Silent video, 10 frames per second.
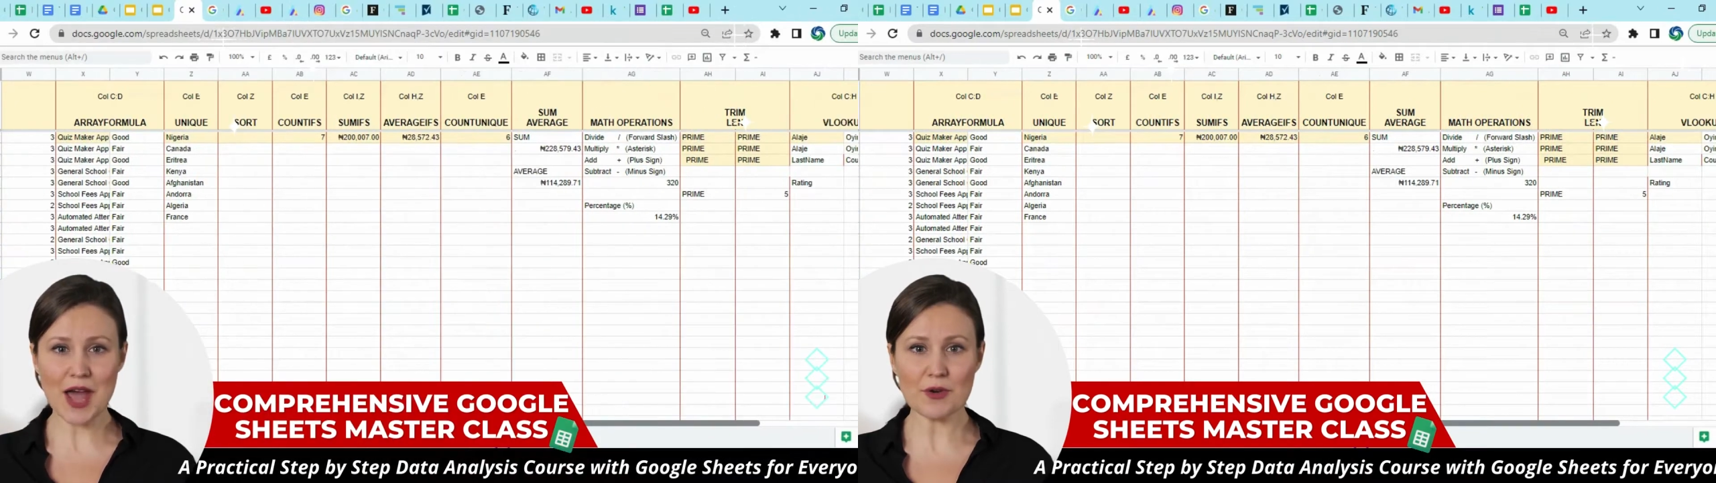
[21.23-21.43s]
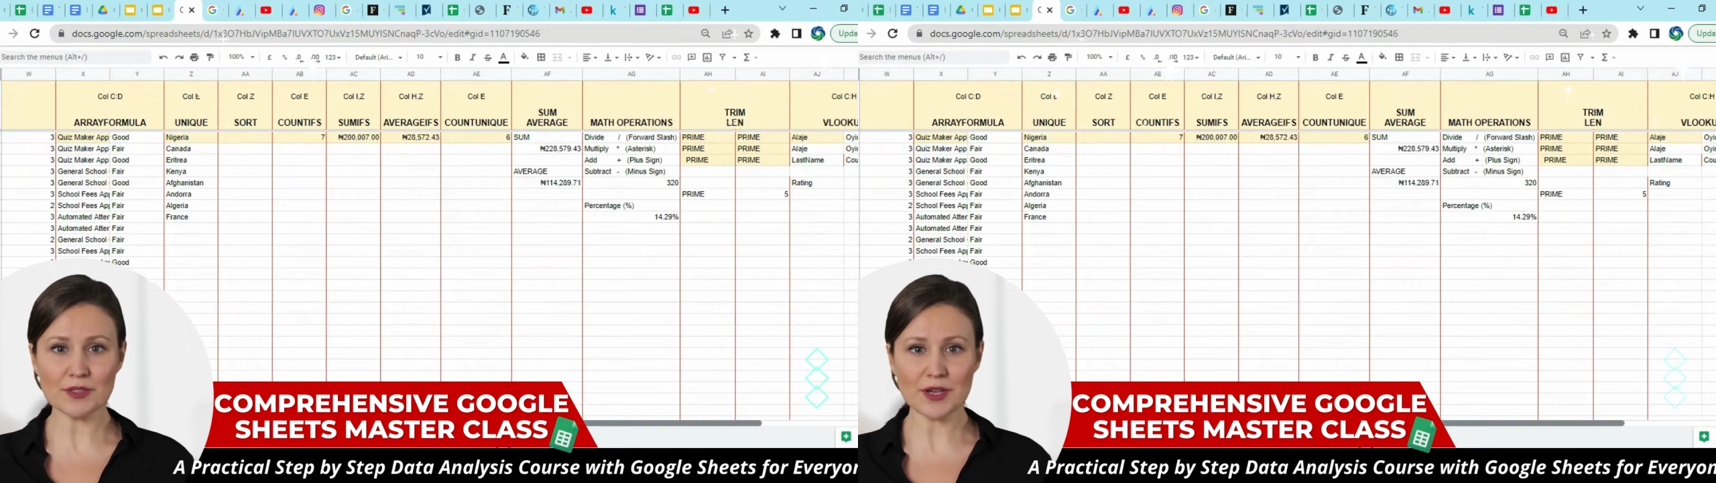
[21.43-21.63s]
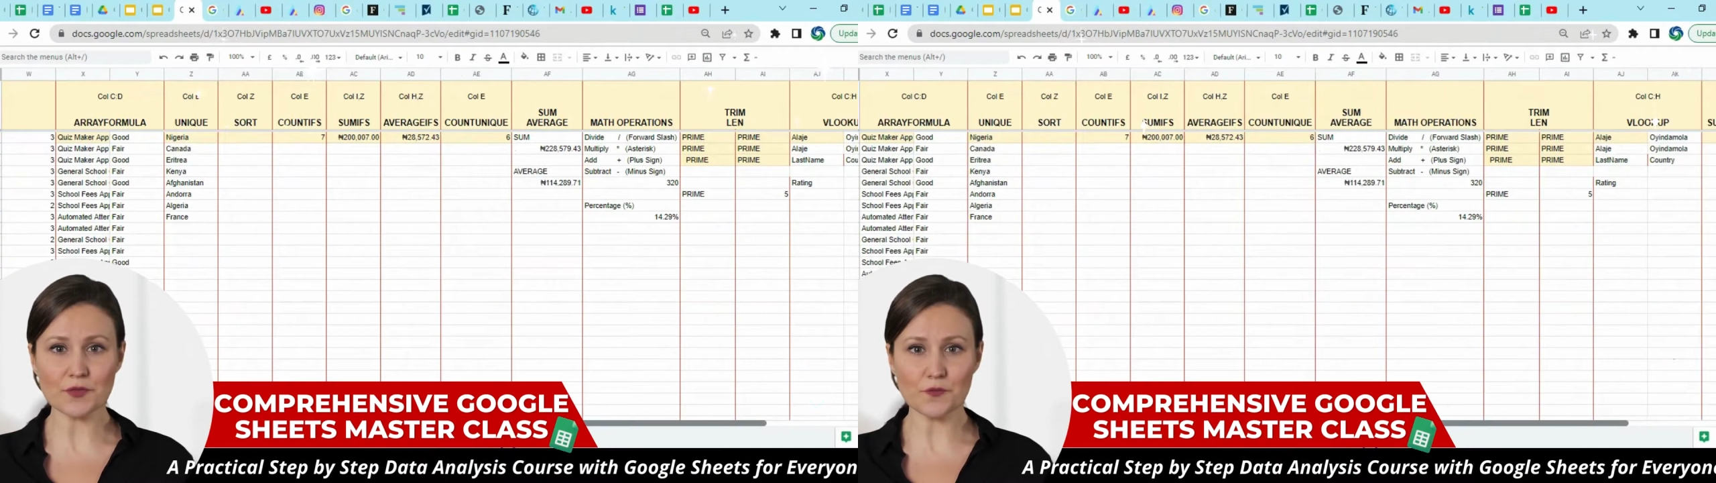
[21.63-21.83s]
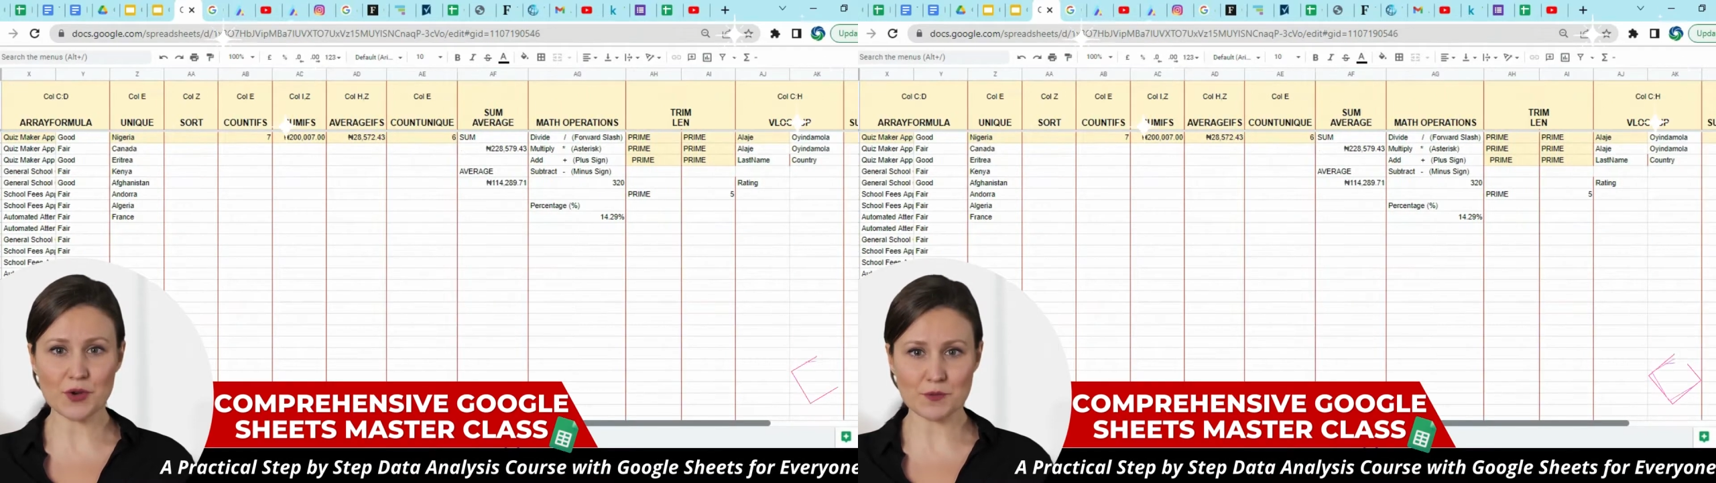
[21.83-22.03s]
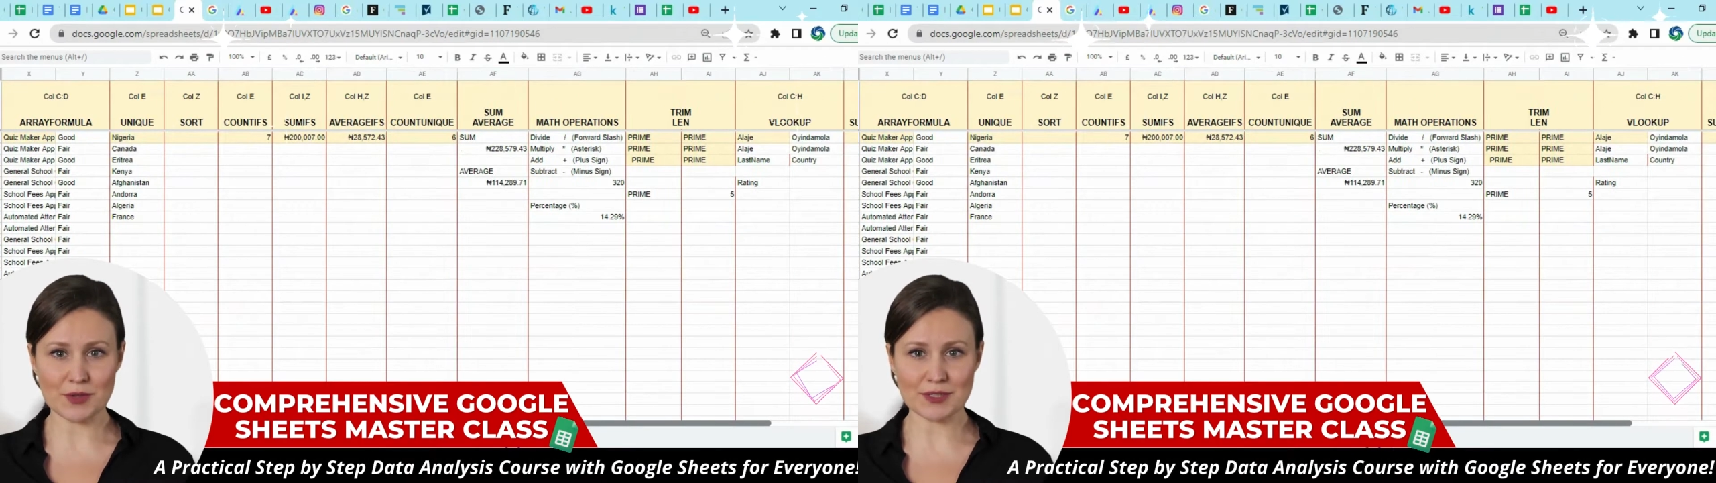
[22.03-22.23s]
to solve
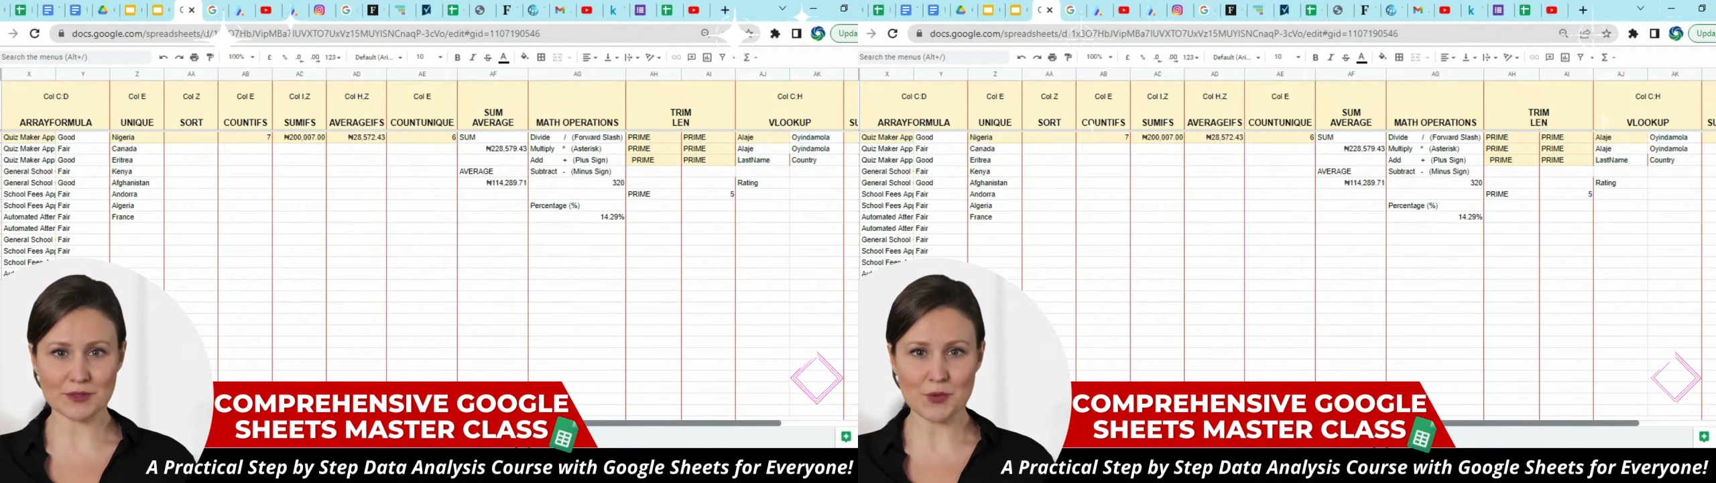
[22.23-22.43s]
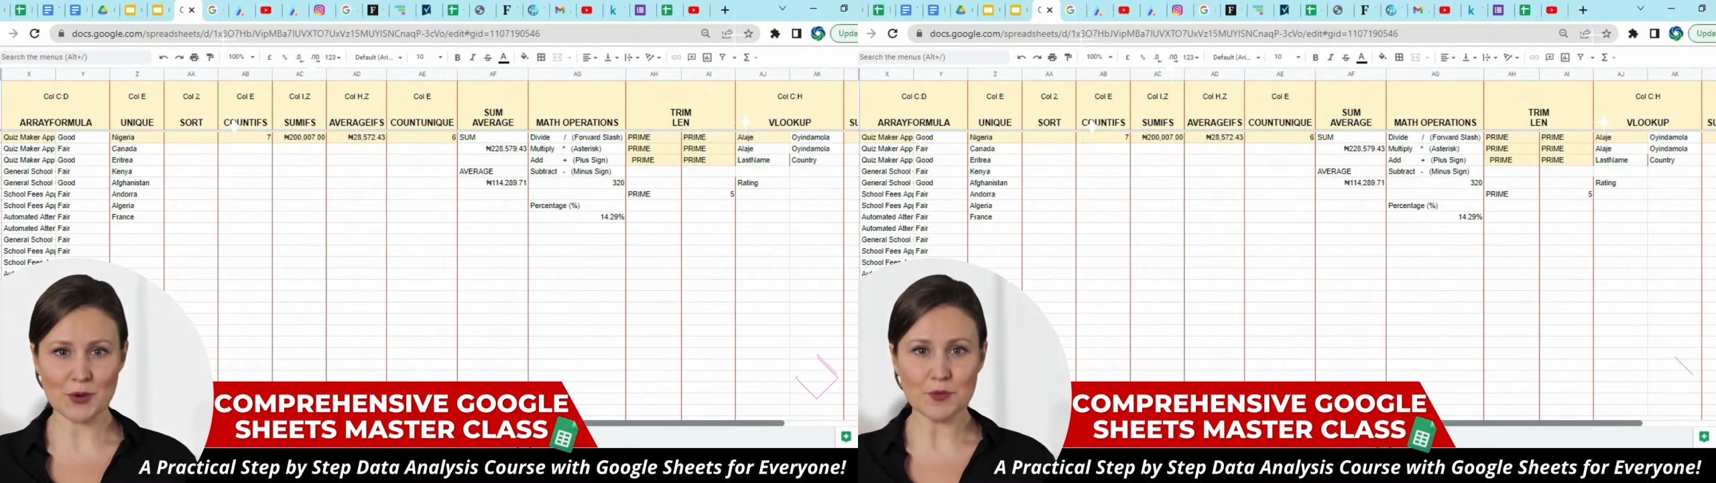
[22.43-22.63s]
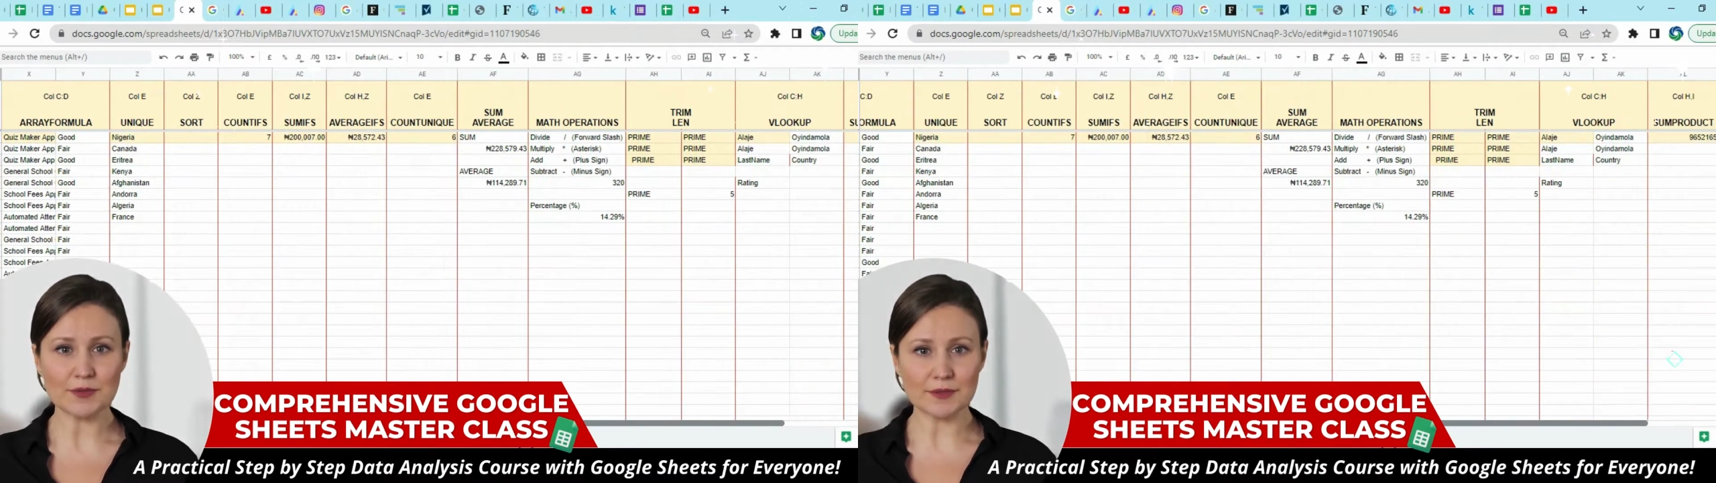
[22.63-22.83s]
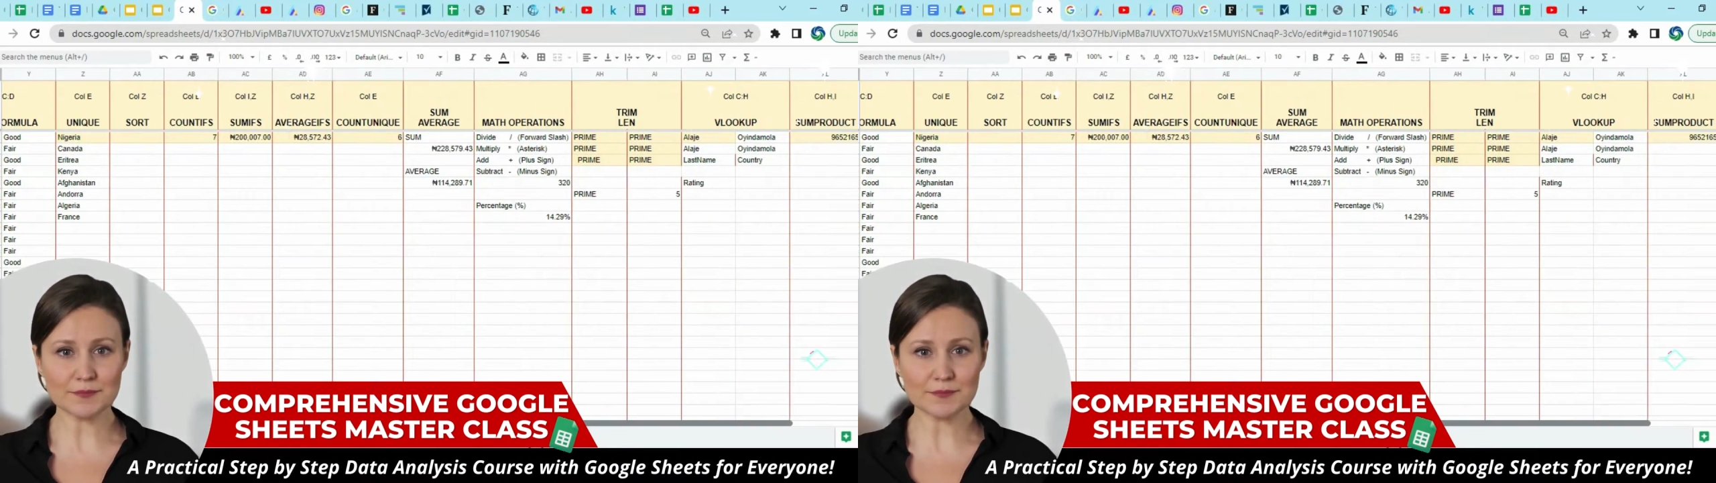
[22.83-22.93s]
real business problems